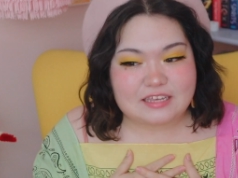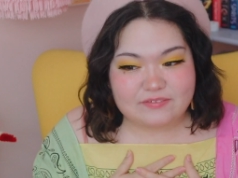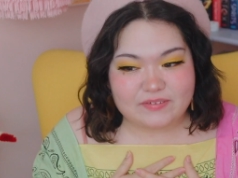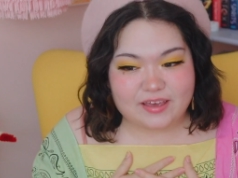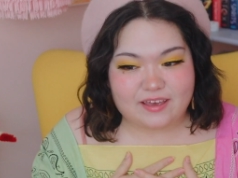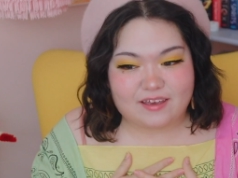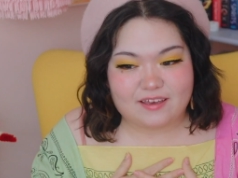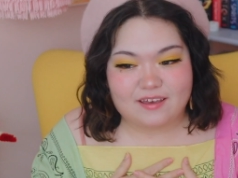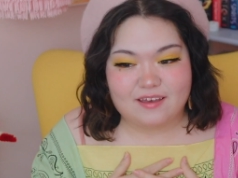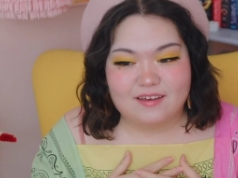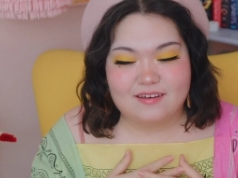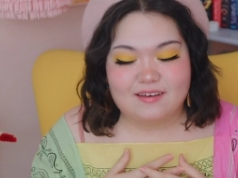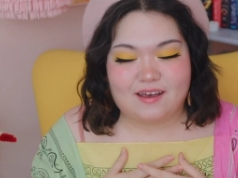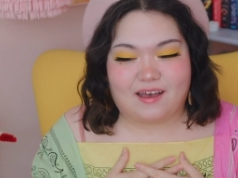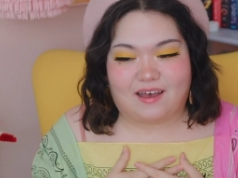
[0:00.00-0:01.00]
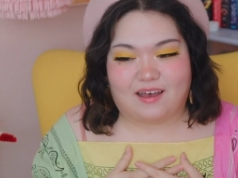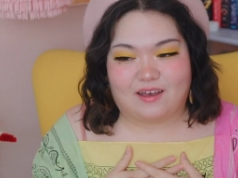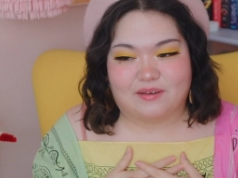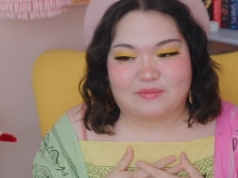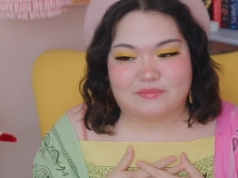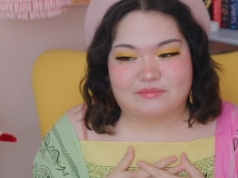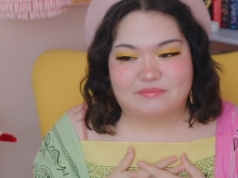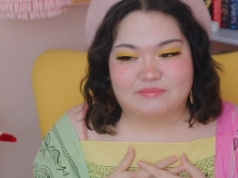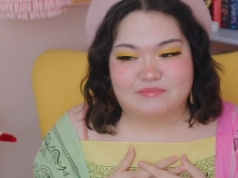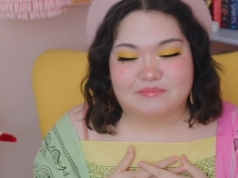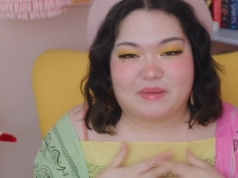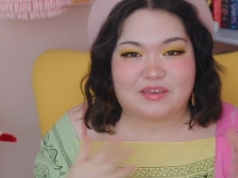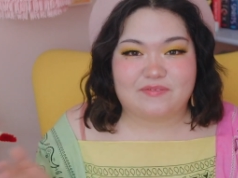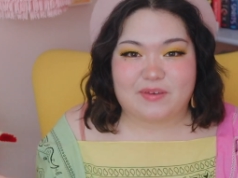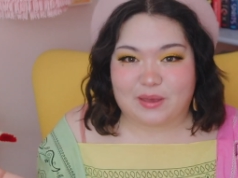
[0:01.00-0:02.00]
leaving um,
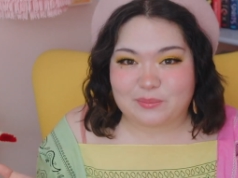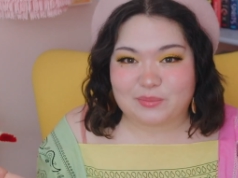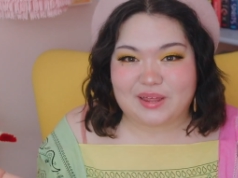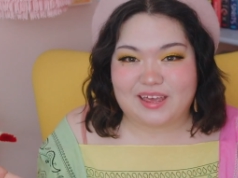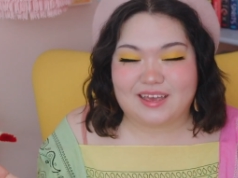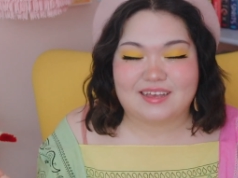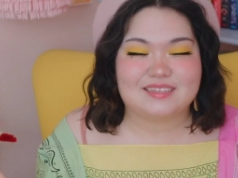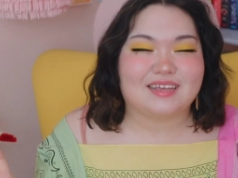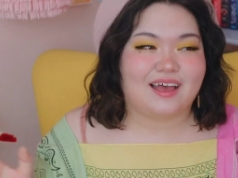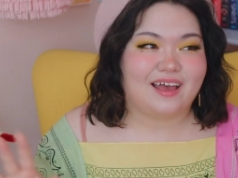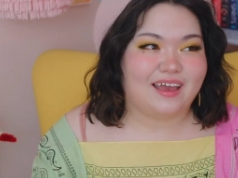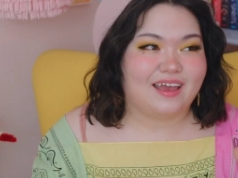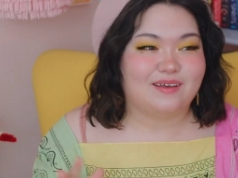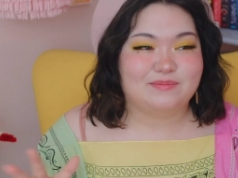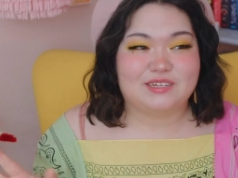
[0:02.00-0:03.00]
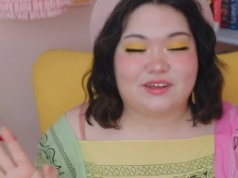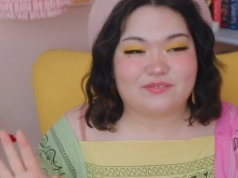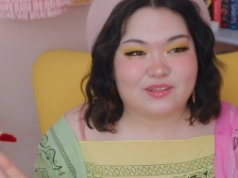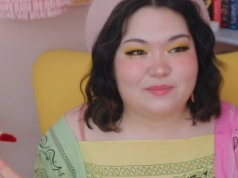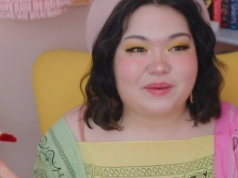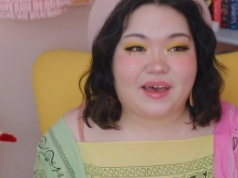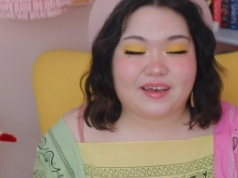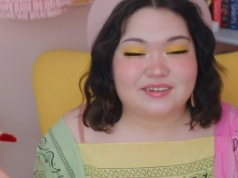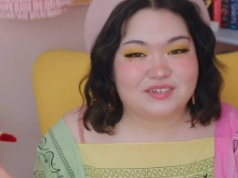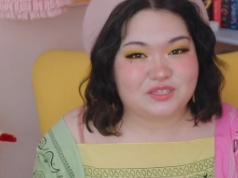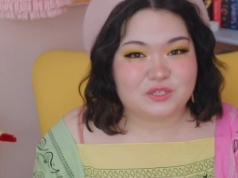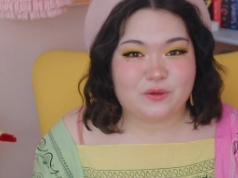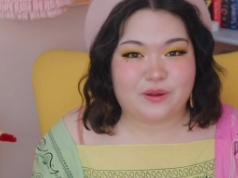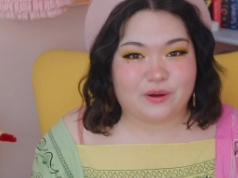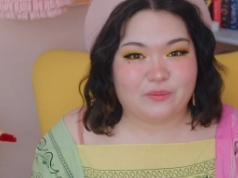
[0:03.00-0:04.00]
my family because I am definitely back to
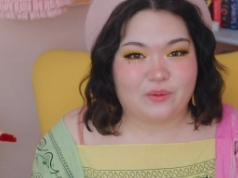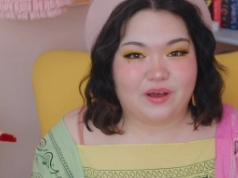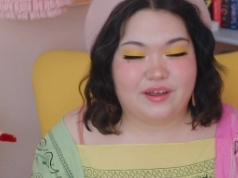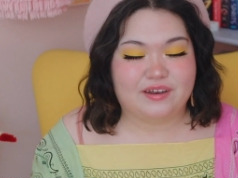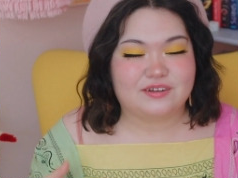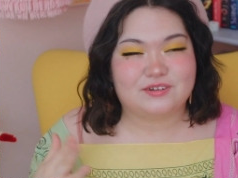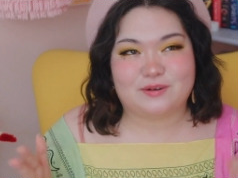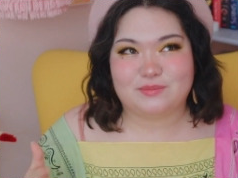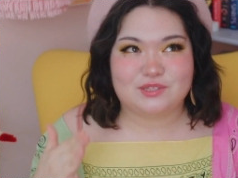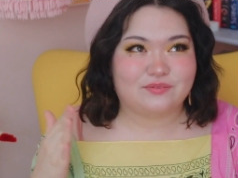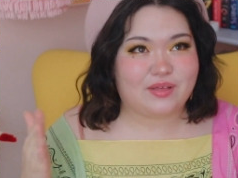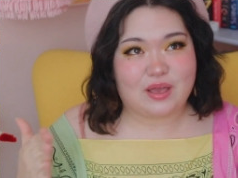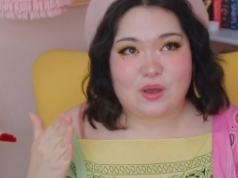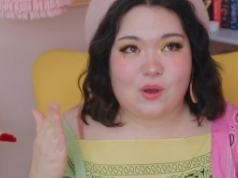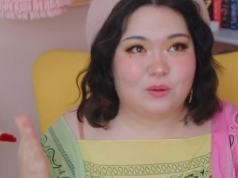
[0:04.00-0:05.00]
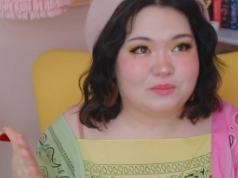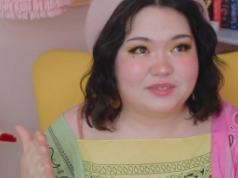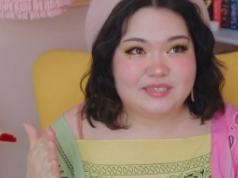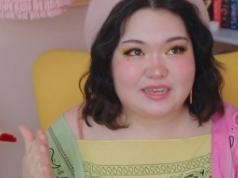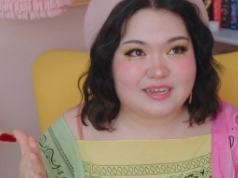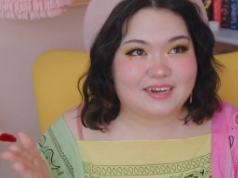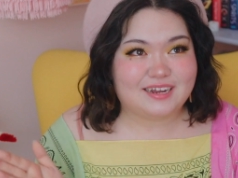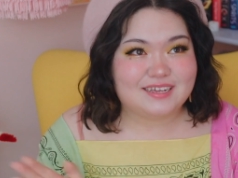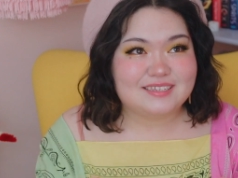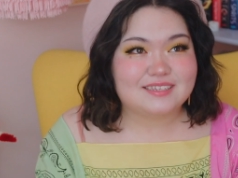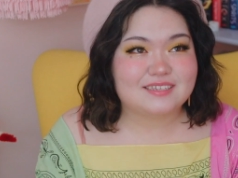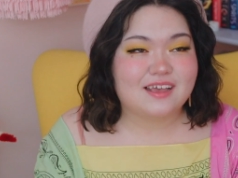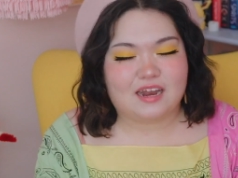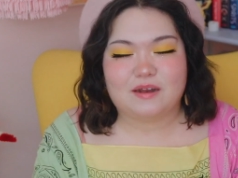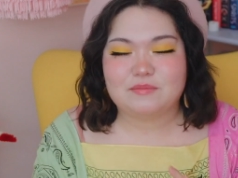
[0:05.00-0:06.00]
square one in terms of like
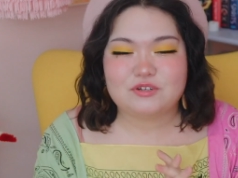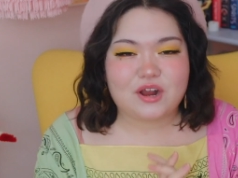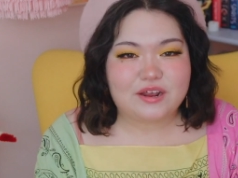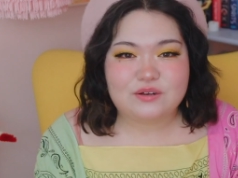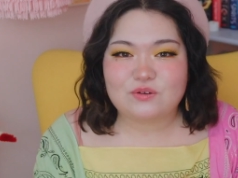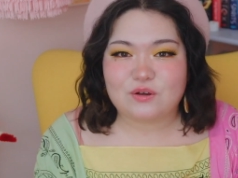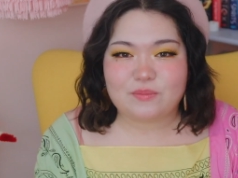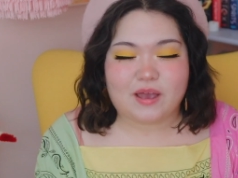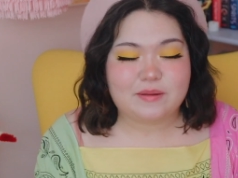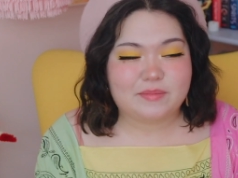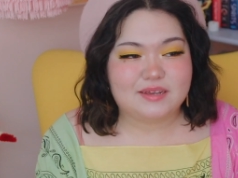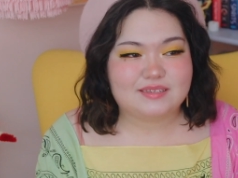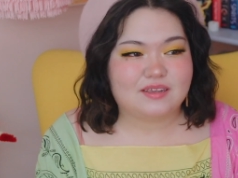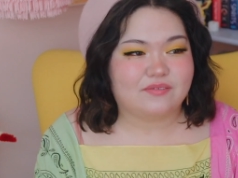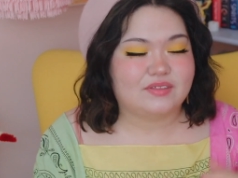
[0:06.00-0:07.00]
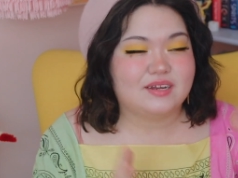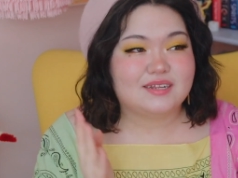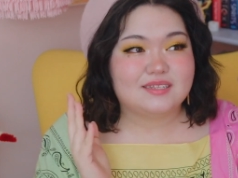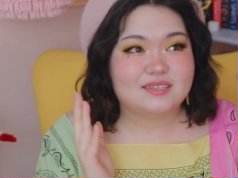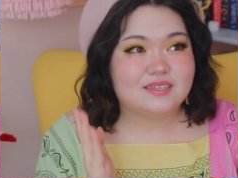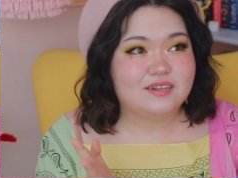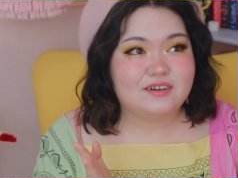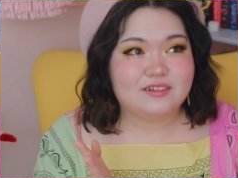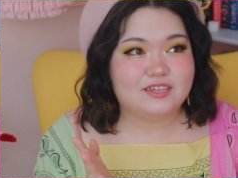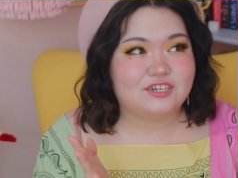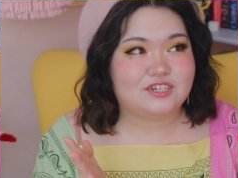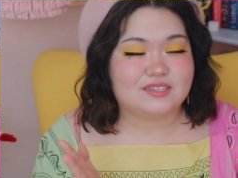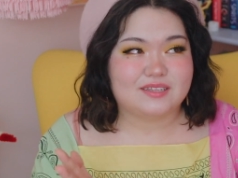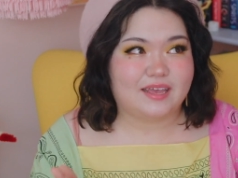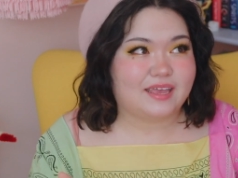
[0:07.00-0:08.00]
homesickness. And I'm trying to remind myself that it's literally
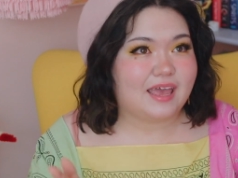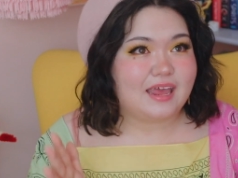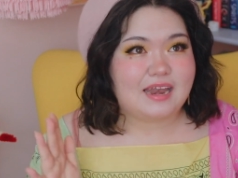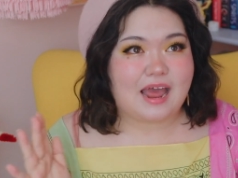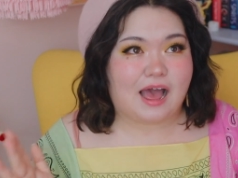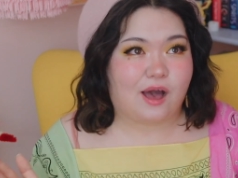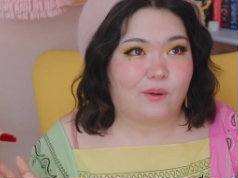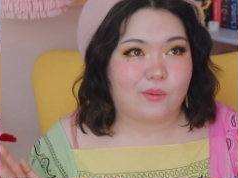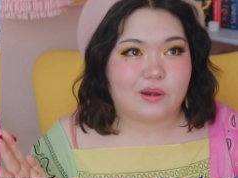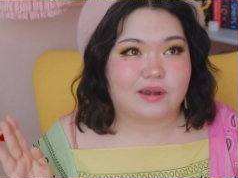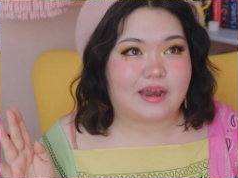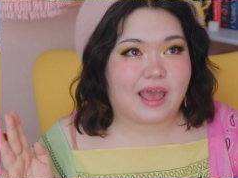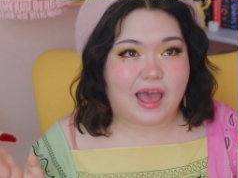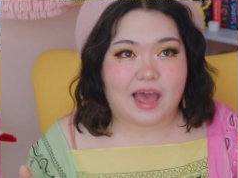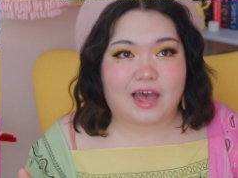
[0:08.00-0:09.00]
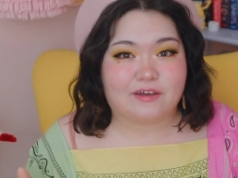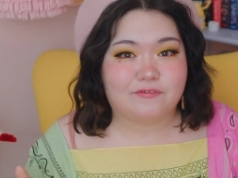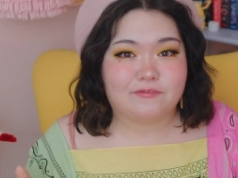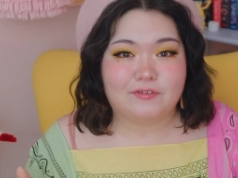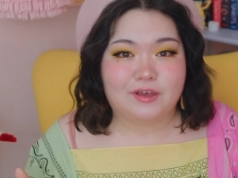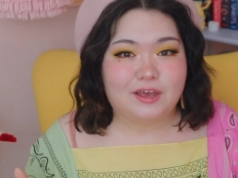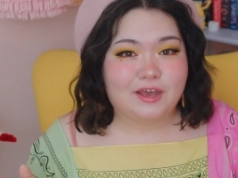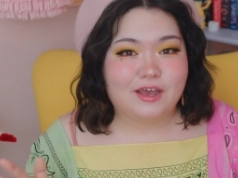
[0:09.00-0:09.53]
just like an hour and a half